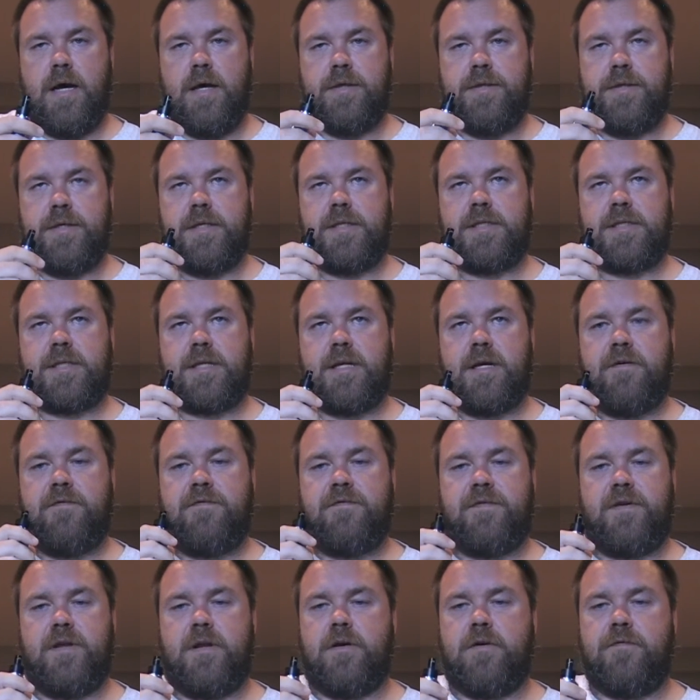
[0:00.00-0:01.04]
this
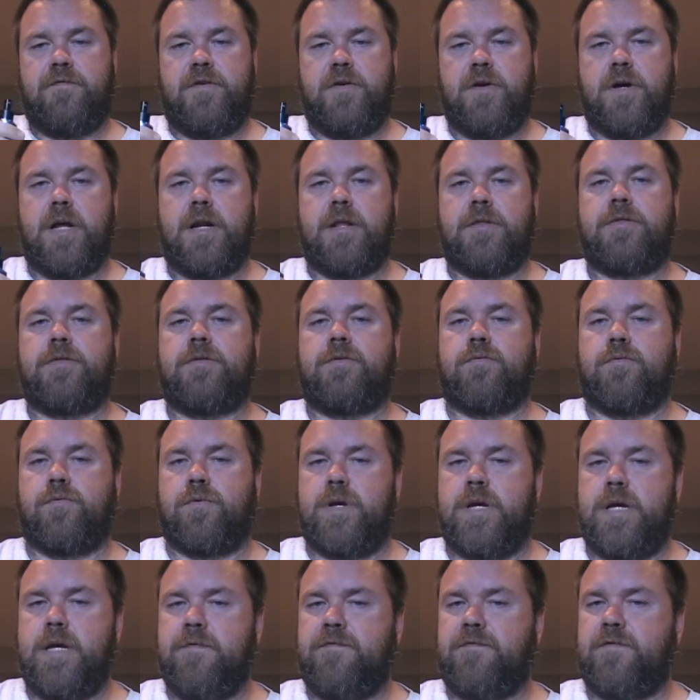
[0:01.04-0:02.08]
stuff, you know, if you got a
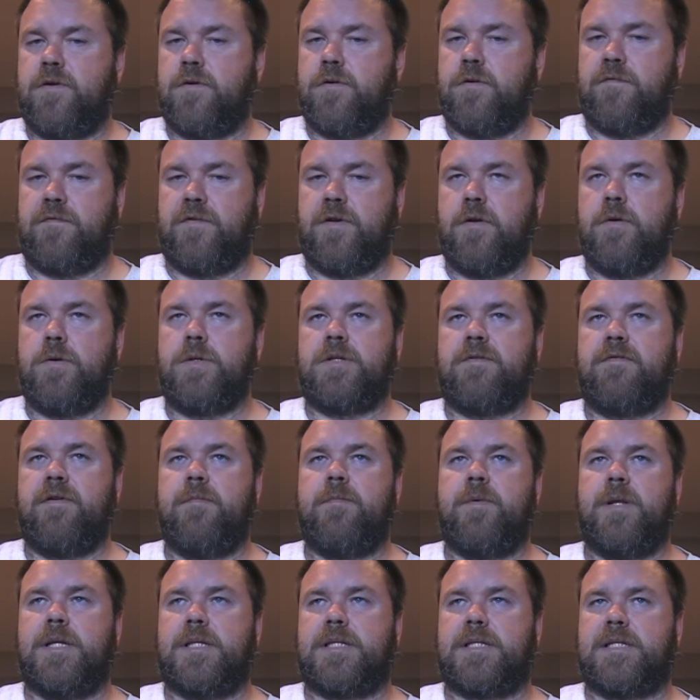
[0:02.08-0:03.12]
3, if you're used to
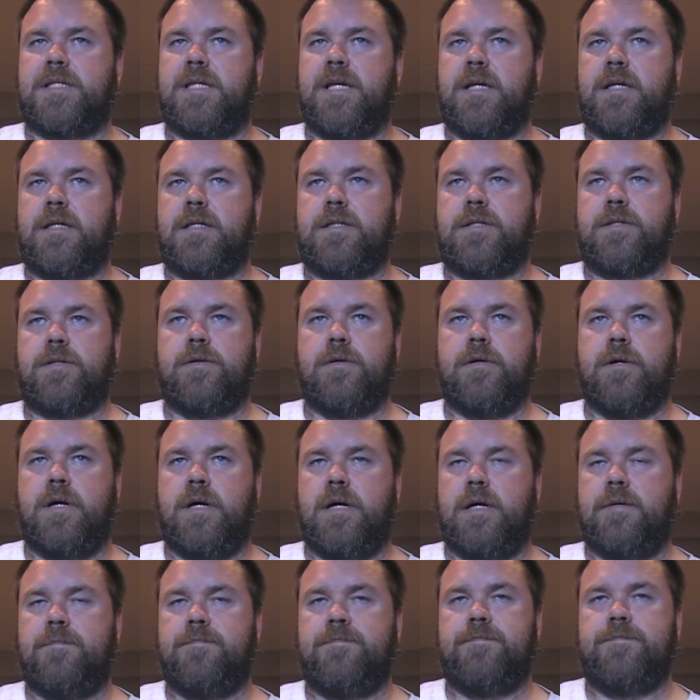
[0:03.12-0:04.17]
vaping a 6 or
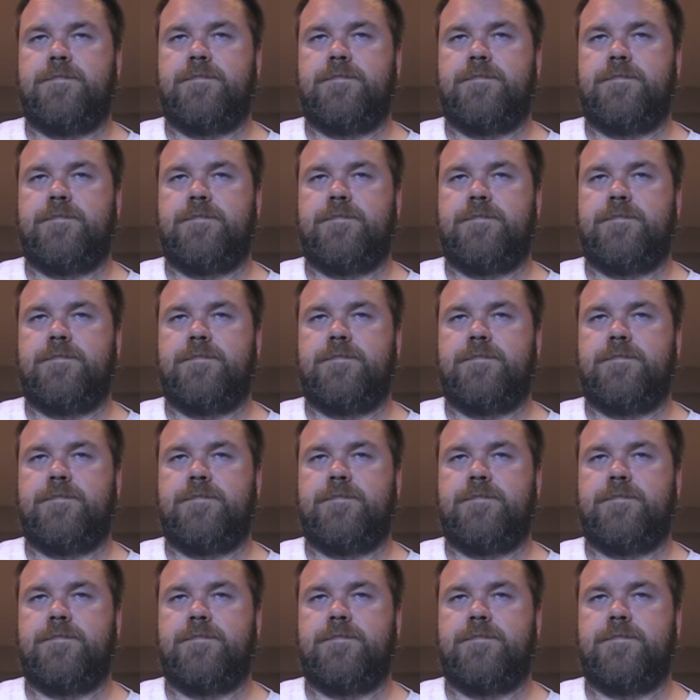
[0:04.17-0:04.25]
a